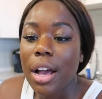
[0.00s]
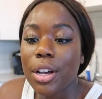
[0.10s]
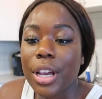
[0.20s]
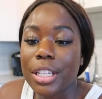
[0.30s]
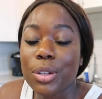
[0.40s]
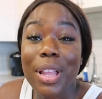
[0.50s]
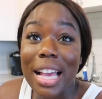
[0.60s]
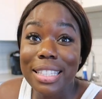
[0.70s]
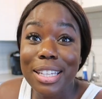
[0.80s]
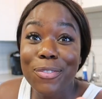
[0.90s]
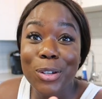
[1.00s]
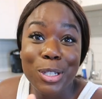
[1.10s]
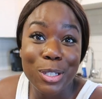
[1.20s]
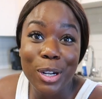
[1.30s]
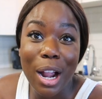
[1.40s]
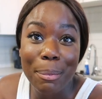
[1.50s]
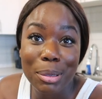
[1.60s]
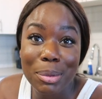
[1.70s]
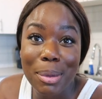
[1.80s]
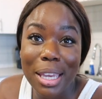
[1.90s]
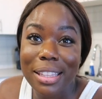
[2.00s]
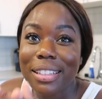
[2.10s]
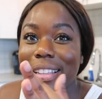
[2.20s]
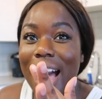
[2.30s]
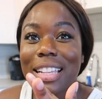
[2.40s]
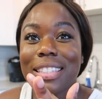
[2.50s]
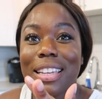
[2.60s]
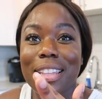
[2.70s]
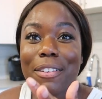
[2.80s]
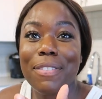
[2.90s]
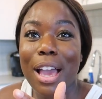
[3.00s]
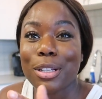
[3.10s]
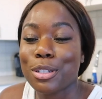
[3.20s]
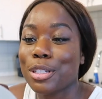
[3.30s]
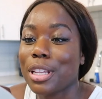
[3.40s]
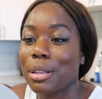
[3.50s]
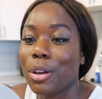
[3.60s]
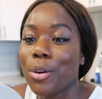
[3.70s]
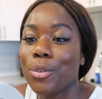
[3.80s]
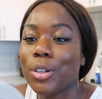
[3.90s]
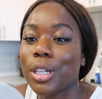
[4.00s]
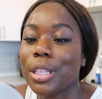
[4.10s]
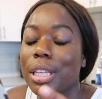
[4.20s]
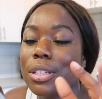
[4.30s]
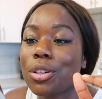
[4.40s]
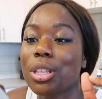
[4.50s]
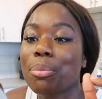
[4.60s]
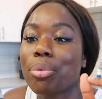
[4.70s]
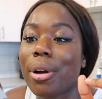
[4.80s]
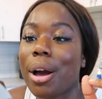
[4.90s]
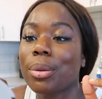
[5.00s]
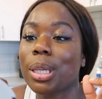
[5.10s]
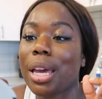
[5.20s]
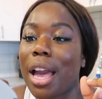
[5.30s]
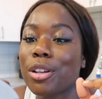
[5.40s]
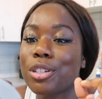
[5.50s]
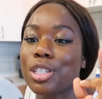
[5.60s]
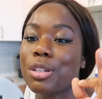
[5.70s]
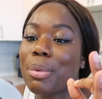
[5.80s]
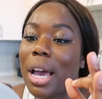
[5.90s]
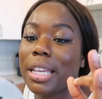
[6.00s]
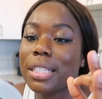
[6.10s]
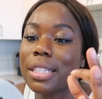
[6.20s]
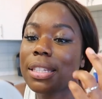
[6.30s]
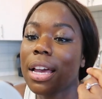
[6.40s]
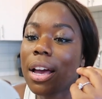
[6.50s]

Okay, so lastly for dessert, I'm gonna be making the last thing that Factor sent over. These are the brownie energy bites.